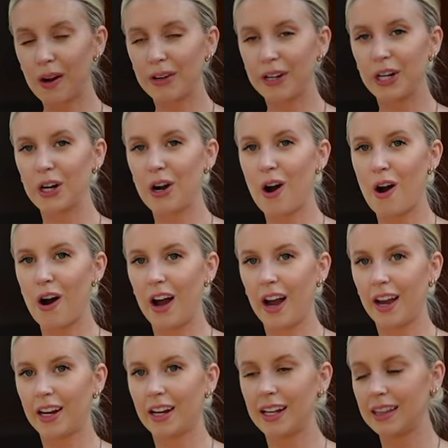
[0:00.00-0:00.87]
we're out here
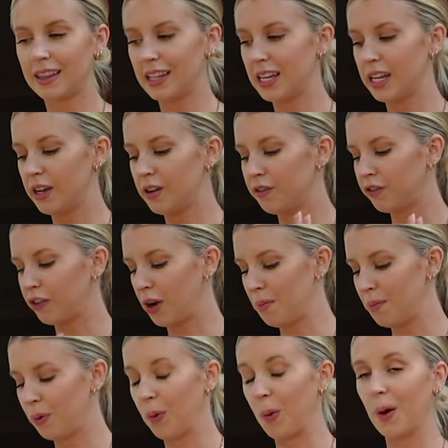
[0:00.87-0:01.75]
on the
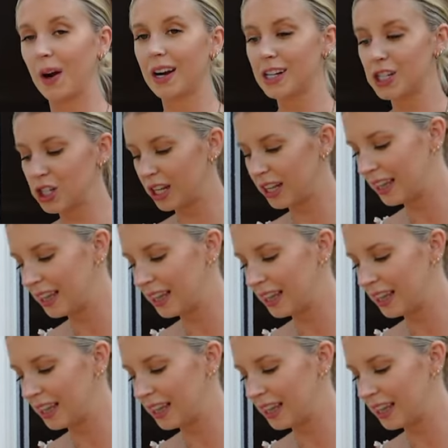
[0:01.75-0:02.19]
front porch,